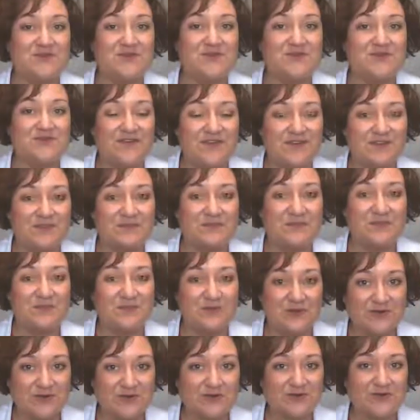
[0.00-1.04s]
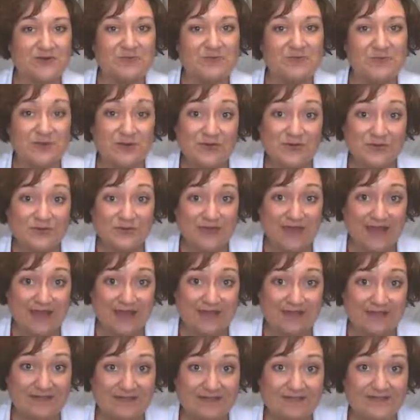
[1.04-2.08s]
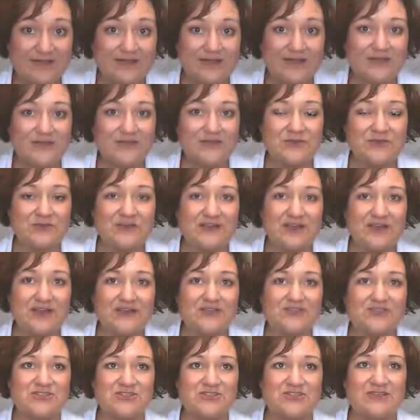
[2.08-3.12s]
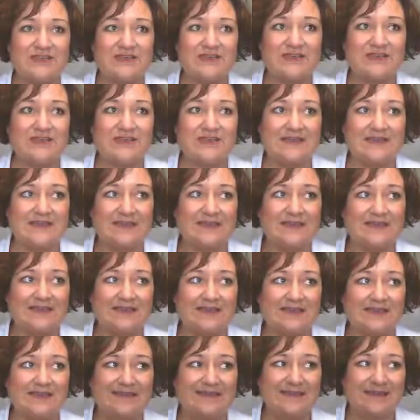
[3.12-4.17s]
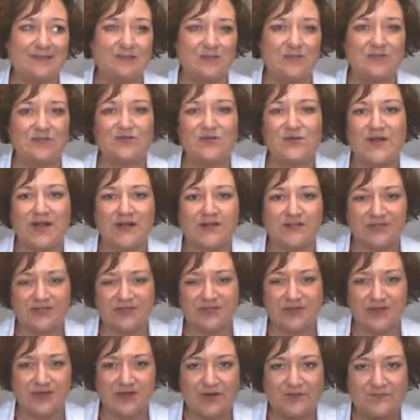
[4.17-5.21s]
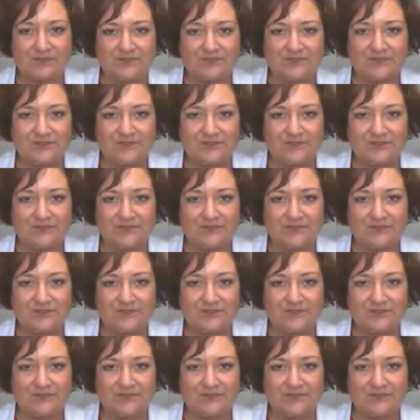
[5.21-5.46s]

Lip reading: your Facebook personal profile, you can actually get more traction there,